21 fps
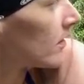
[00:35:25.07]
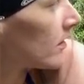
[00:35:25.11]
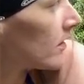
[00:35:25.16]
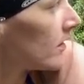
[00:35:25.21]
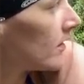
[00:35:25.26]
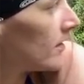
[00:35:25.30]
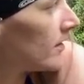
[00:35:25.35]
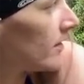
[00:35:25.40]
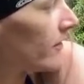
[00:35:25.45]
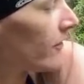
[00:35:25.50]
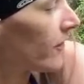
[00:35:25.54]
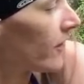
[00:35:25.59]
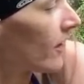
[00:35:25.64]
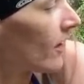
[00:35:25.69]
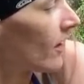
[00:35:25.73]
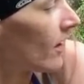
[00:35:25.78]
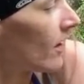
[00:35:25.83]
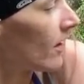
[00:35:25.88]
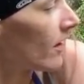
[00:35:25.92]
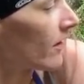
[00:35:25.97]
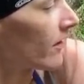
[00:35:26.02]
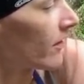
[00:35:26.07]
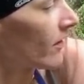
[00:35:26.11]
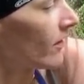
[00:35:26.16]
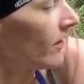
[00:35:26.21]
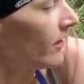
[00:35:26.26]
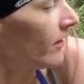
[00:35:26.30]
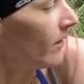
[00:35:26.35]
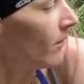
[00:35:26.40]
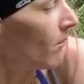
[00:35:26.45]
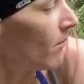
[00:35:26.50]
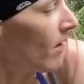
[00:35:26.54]
Because if there are, they're
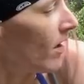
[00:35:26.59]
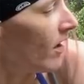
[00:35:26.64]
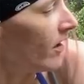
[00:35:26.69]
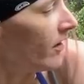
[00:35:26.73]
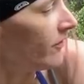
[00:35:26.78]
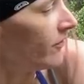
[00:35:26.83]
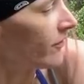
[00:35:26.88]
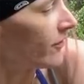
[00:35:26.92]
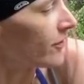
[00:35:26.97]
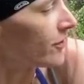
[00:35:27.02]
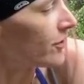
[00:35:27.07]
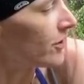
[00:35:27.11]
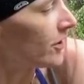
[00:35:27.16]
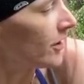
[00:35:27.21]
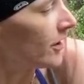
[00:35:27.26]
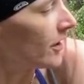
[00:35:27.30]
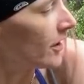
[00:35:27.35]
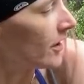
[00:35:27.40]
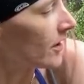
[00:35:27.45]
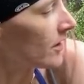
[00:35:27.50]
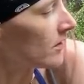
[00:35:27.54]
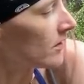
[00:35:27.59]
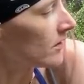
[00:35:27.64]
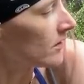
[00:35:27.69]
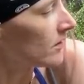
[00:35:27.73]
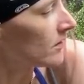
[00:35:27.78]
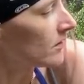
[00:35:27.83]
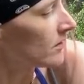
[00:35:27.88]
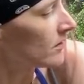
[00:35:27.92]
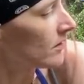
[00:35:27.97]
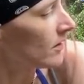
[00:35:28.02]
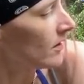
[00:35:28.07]
in the mud for sure.
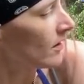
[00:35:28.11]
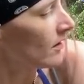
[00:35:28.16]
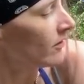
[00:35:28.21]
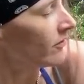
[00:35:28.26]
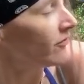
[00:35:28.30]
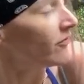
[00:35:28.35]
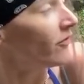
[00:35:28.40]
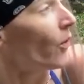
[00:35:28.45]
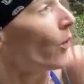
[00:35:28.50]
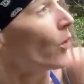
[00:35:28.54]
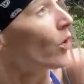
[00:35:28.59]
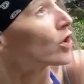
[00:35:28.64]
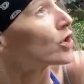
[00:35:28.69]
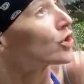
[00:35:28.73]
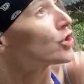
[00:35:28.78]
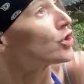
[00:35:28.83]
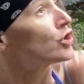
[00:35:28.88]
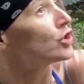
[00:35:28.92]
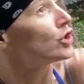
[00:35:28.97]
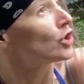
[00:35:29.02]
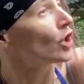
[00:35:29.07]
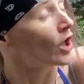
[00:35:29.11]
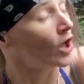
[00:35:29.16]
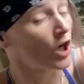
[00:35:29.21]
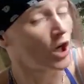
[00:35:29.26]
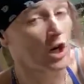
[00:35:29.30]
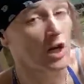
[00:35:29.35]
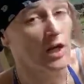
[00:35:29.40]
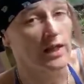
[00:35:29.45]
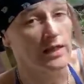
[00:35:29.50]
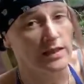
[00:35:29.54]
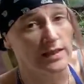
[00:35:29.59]
For
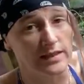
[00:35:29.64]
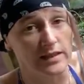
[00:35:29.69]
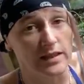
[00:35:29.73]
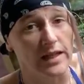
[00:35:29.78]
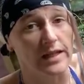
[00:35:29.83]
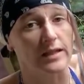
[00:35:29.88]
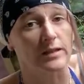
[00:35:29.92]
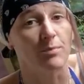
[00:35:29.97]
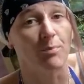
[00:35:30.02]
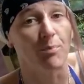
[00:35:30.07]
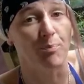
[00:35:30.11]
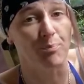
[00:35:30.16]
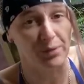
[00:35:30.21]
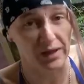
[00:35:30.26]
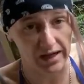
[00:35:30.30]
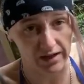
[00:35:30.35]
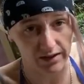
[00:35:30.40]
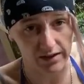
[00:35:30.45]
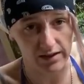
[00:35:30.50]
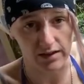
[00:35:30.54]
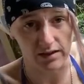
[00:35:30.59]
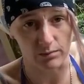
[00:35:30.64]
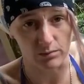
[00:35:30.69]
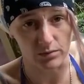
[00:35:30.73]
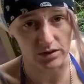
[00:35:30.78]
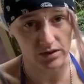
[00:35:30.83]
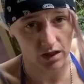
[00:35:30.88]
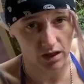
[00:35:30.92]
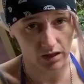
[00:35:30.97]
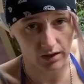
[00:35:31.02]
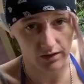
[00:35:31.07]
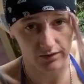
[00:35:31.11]
sure. These things bury
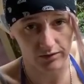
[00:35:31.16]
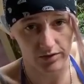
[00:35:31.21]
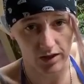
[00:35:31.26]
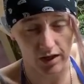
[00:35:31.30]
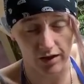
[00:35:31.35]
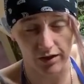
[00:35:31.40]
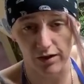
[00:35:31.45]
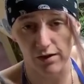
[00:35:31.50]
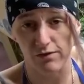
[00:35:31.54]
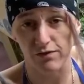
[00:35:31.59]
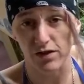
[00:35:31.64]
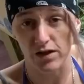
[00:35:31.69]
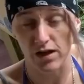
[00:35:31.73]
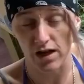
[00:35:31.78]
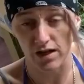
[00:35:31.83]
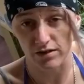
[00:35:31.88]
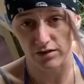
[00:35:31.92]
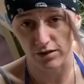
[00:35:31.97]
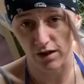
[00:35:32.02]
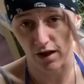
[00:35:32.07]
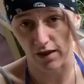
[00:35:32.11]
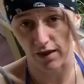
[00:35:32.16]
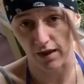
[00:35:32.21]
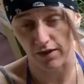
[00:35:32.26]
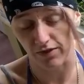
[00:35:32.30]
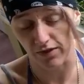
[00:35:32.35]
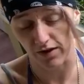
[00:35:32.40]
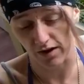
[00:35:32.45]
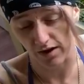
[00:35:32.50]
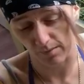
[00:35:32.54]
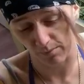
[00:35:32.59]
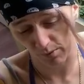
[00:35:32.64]
themselves. I don't know if you guys saw that thing I